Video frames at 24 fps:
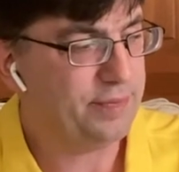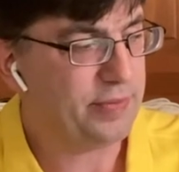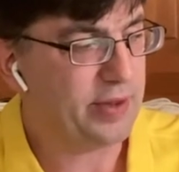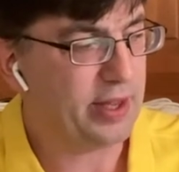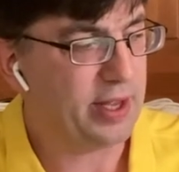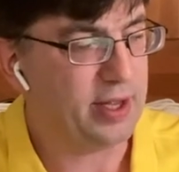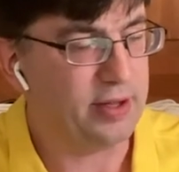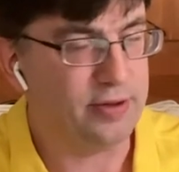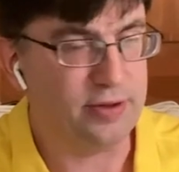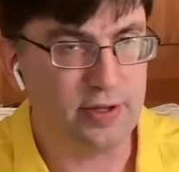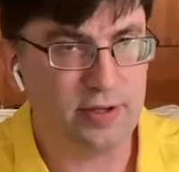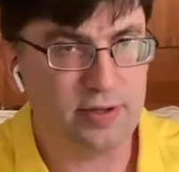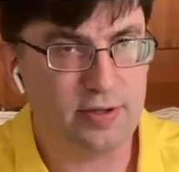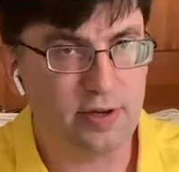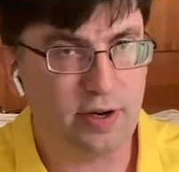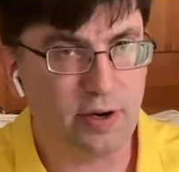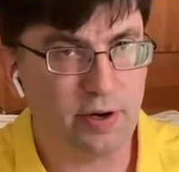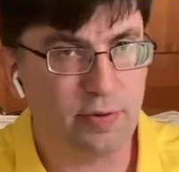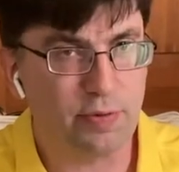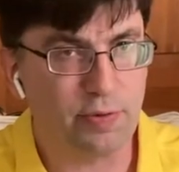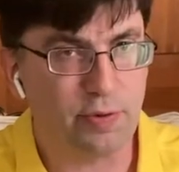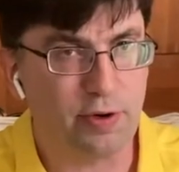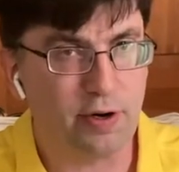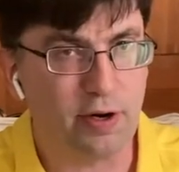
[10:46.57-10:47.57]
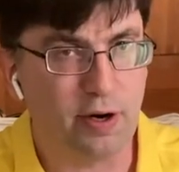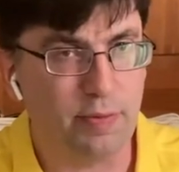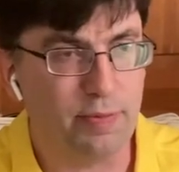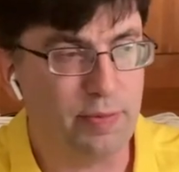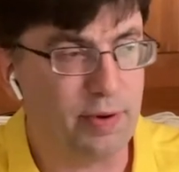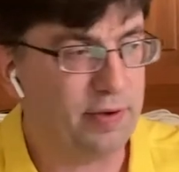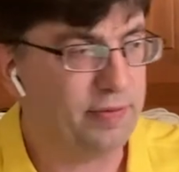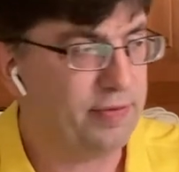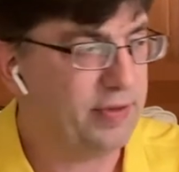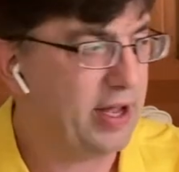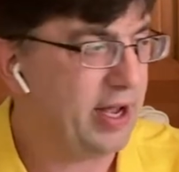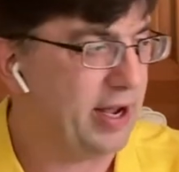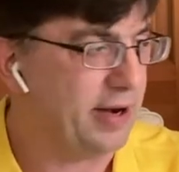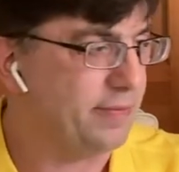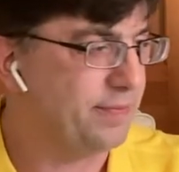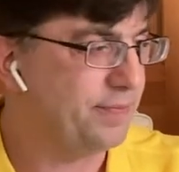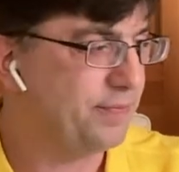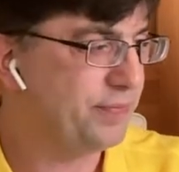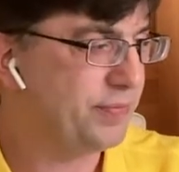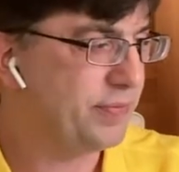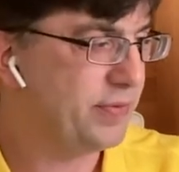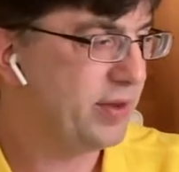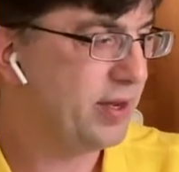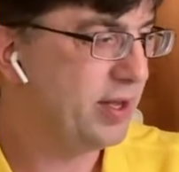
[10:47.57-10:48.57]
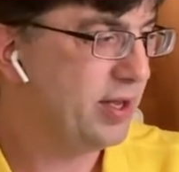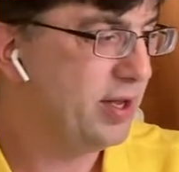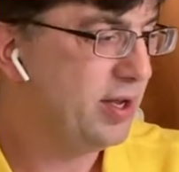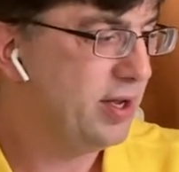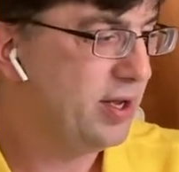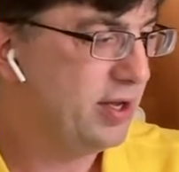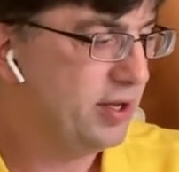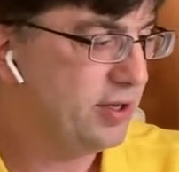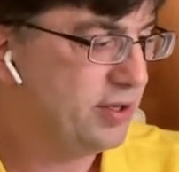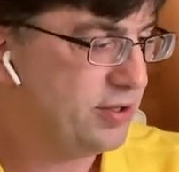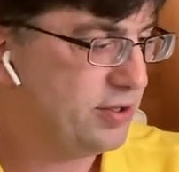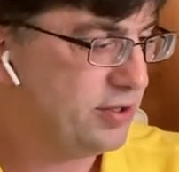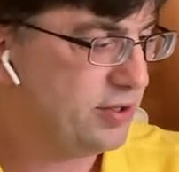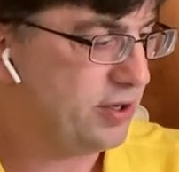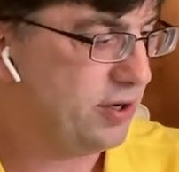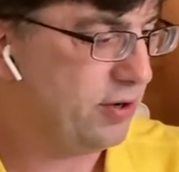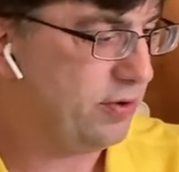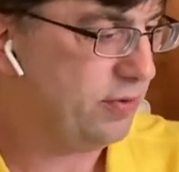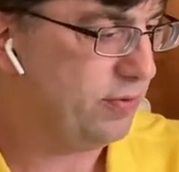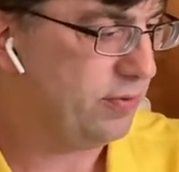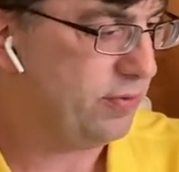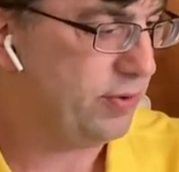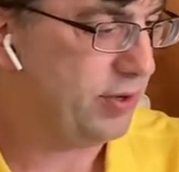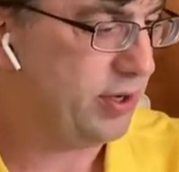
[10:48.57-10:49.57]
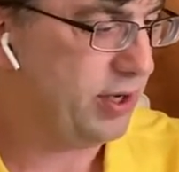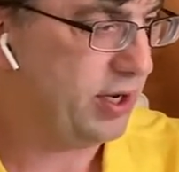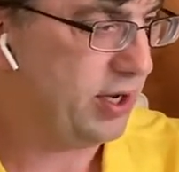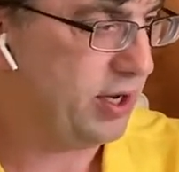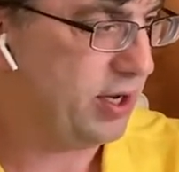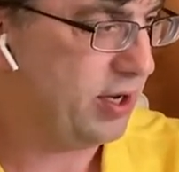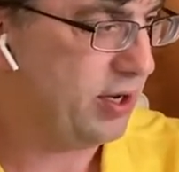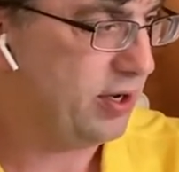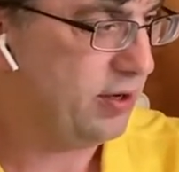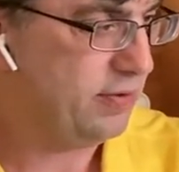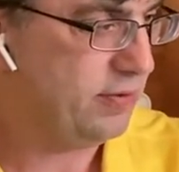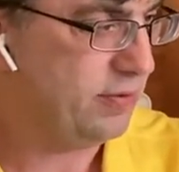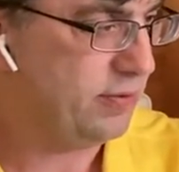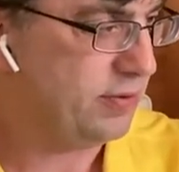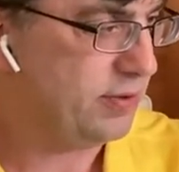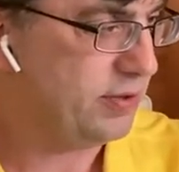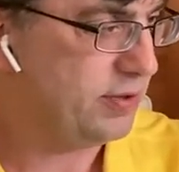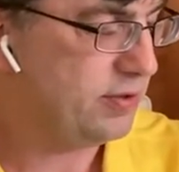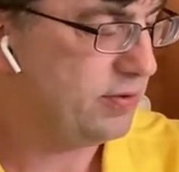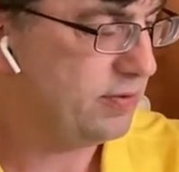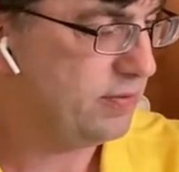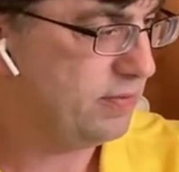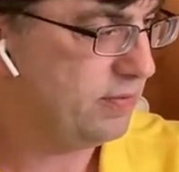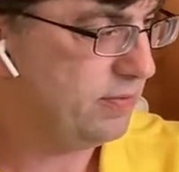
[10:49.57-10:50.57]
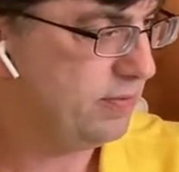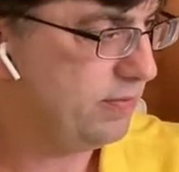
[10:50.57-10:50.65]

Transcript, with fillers: And this year we're above that. So we have just